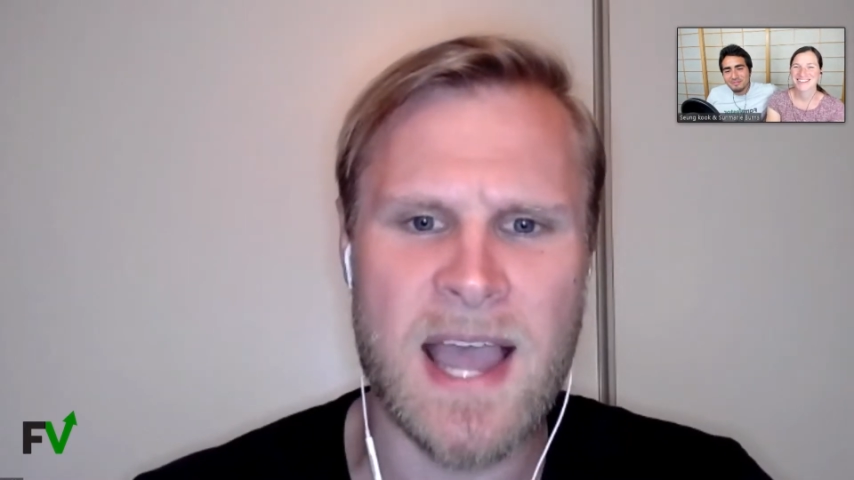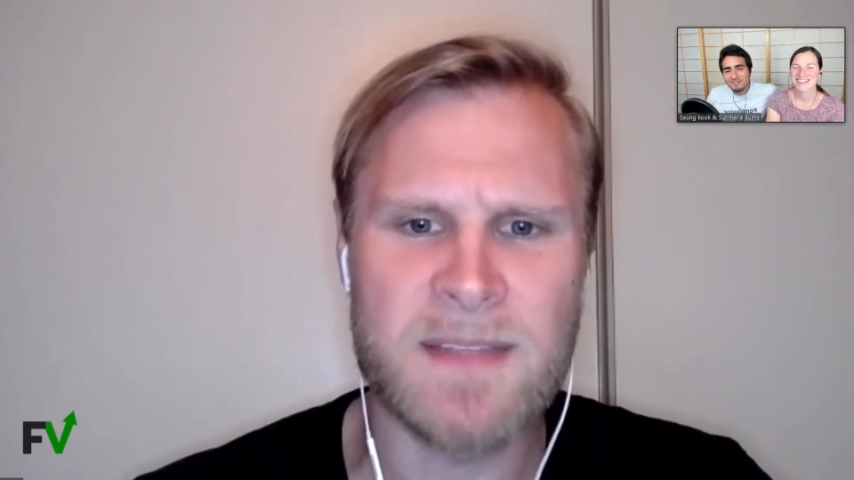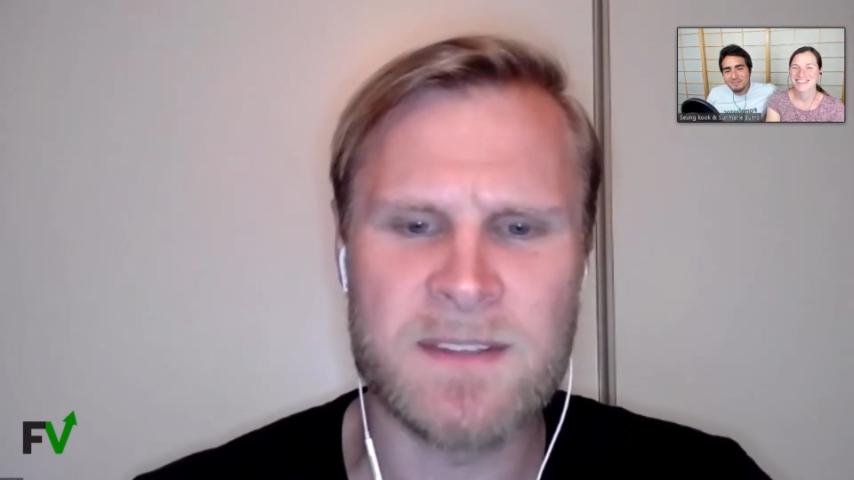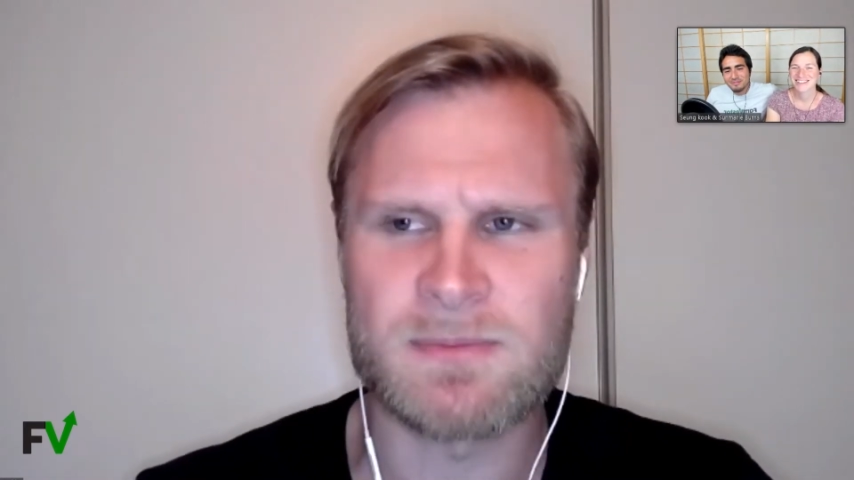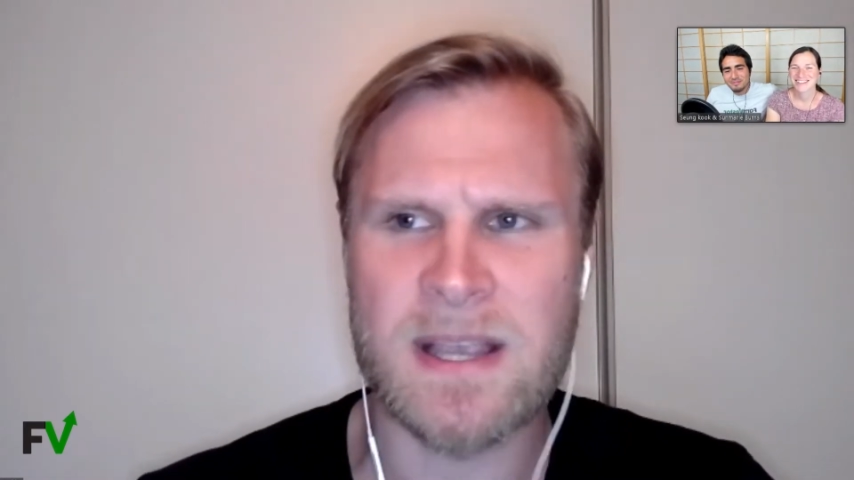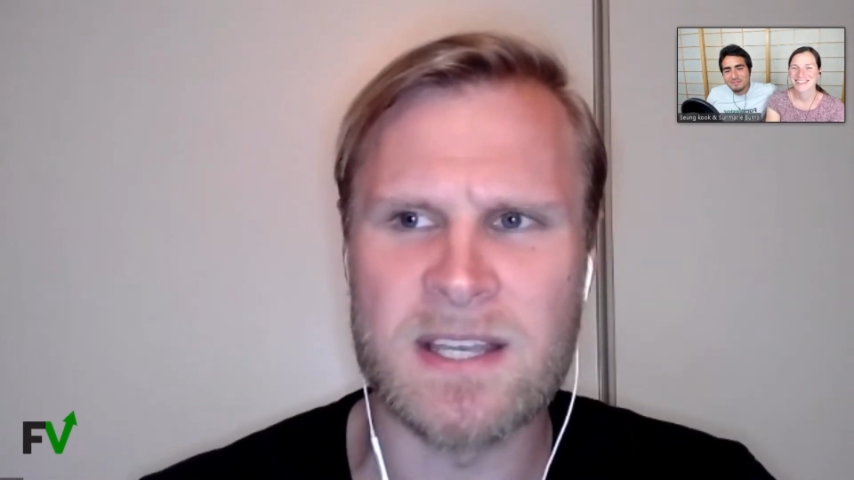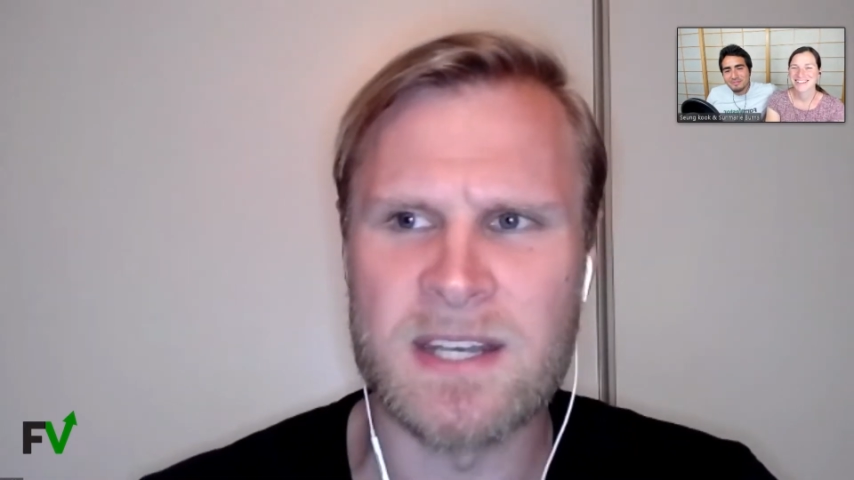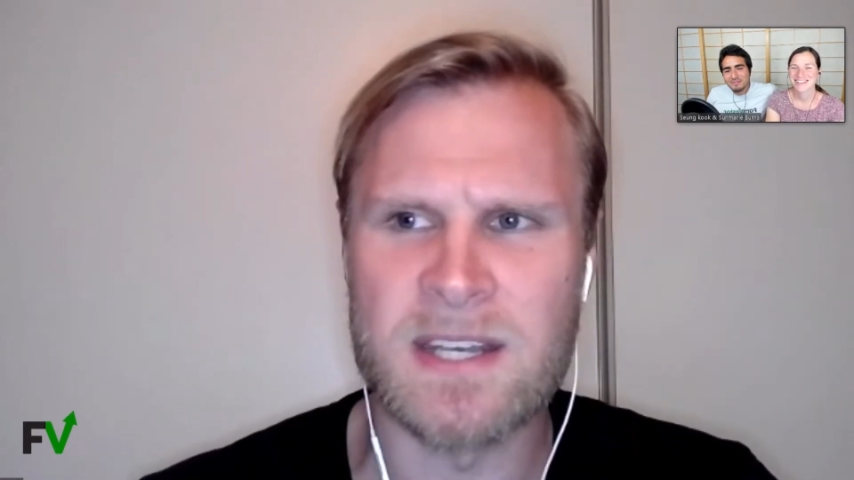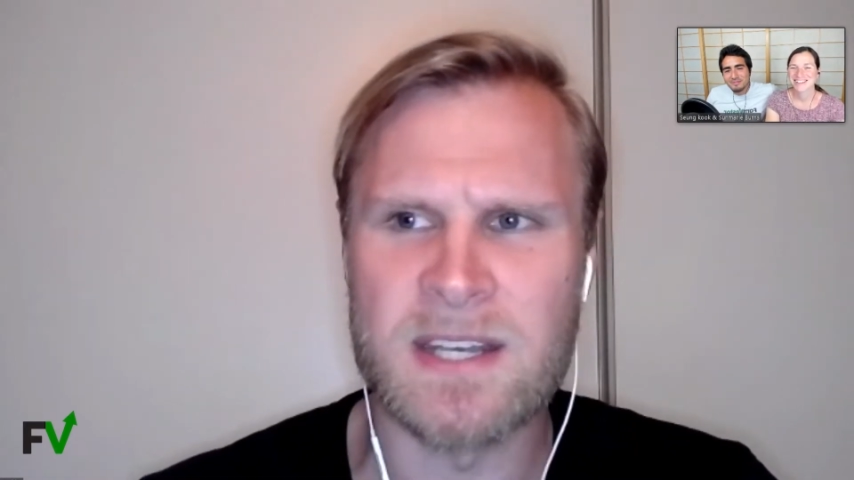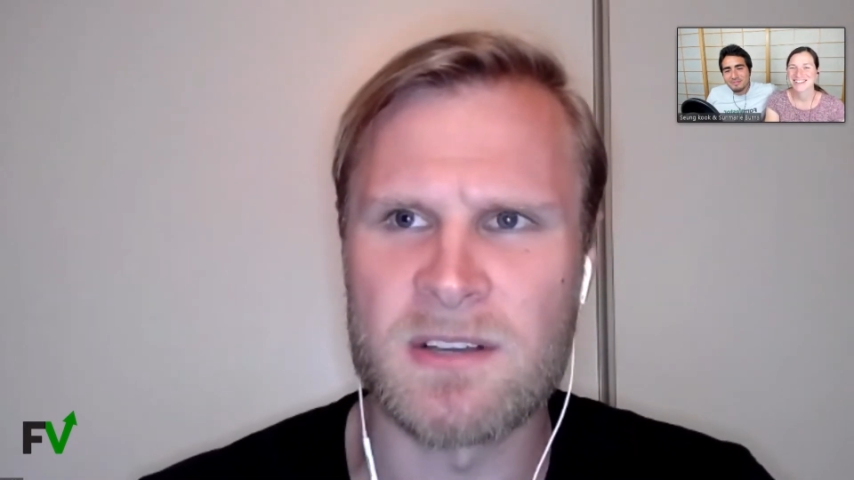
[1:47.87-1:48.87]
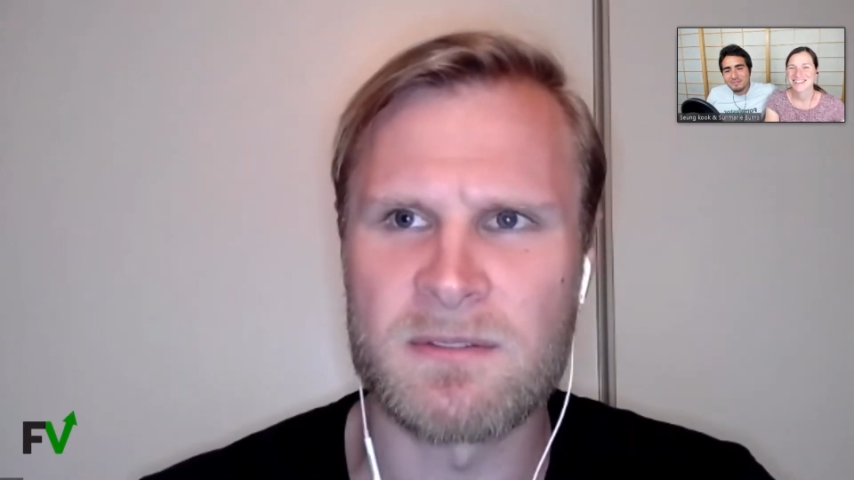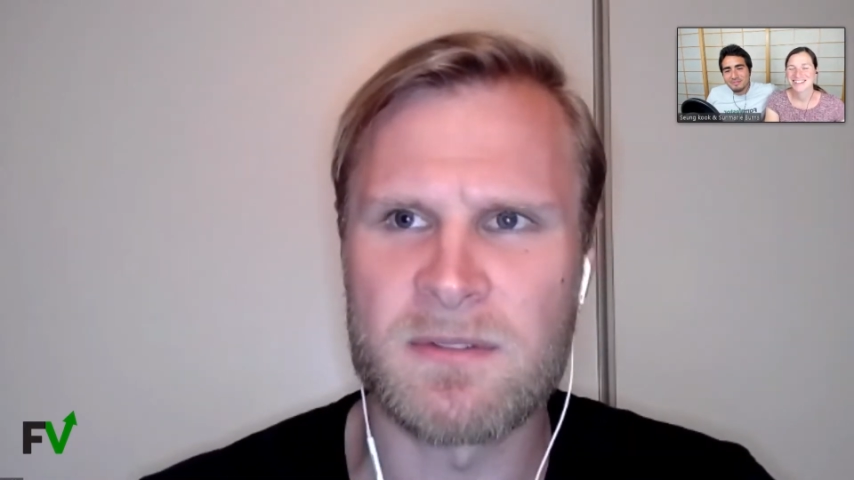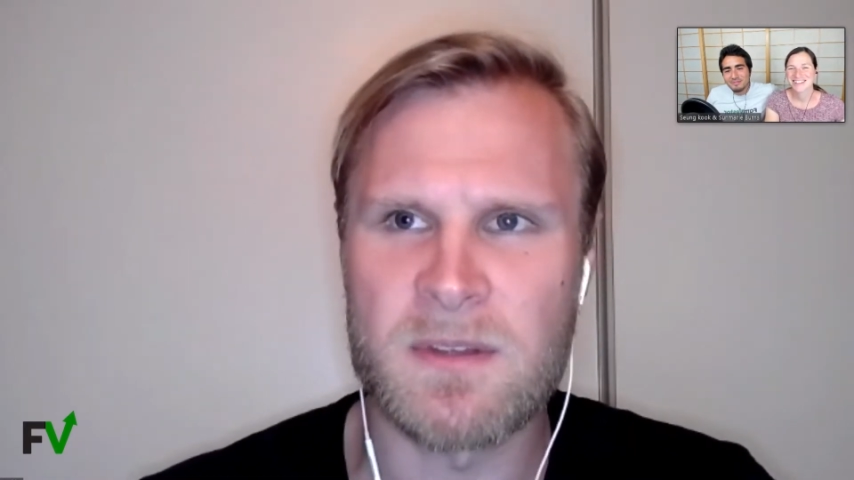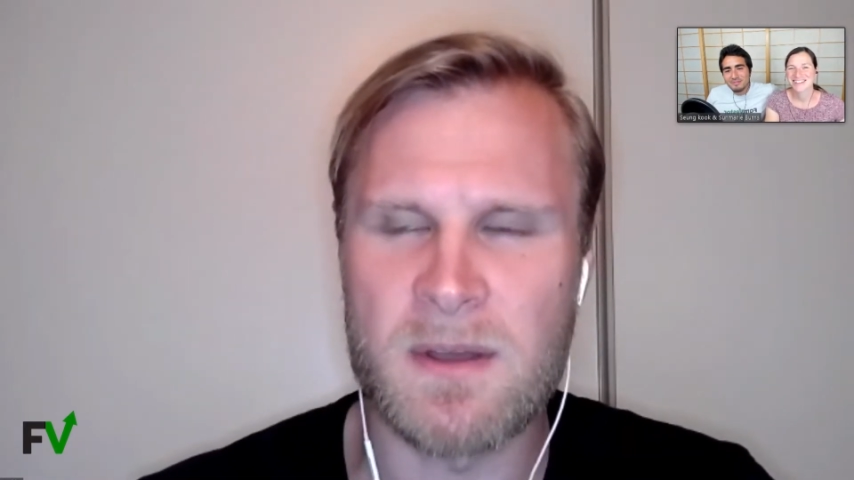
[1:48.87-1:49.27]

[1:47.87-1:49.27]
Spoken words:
had this recognition of